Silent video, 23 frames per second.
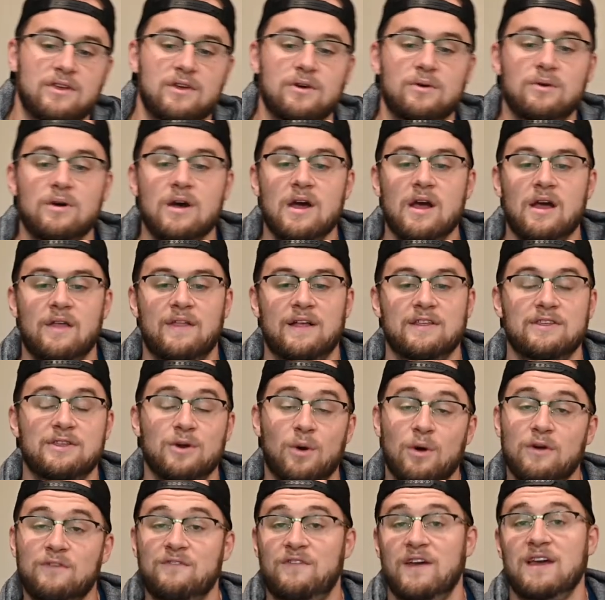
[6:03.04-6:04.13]
you, then
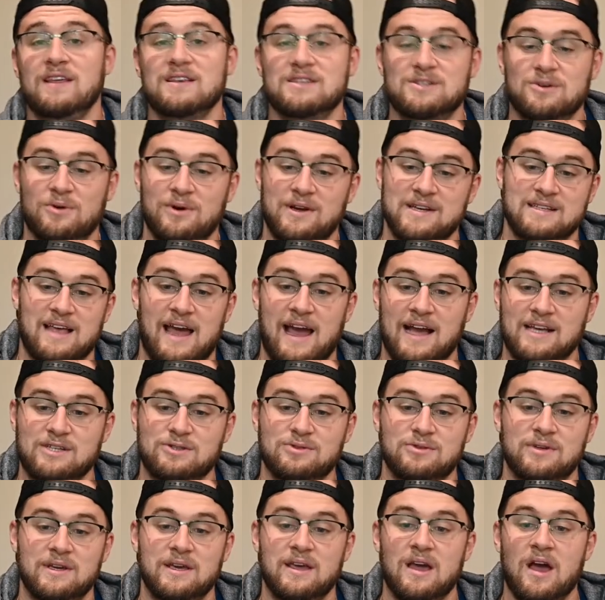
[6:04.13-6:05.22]
your faith story is
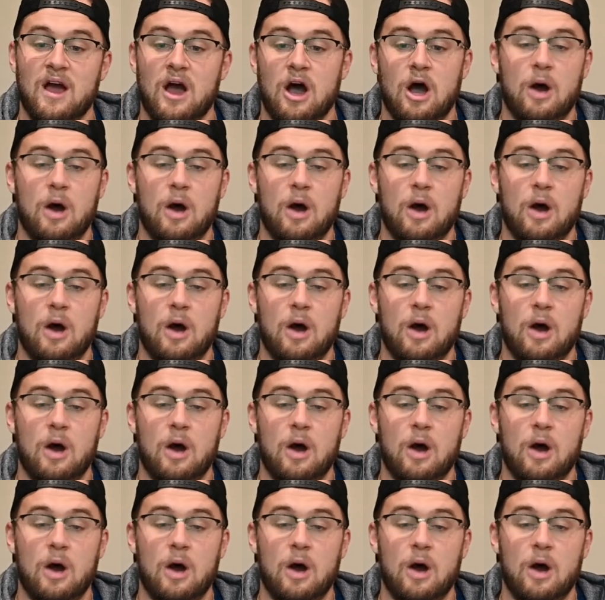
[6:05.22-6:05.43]
actually